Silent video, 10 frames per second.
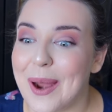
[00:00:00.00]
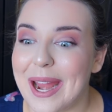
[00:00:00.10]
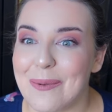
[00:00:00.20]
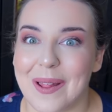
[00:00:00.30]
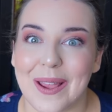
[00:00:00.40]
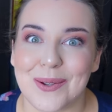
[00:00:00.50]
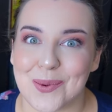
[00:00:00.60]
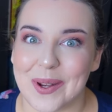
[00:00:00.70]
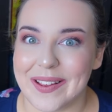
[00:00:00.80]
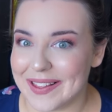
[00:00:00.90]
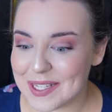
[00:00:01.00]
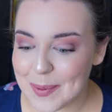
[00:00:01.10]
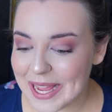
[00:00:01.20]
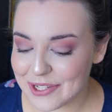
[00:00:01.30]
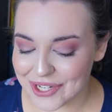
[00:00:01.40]
rain while I was reading these
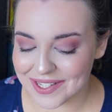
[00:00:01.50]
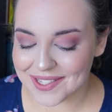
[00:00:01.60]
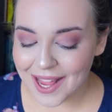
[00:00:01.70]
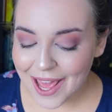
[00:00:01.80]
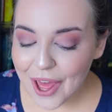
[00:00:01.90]
pages.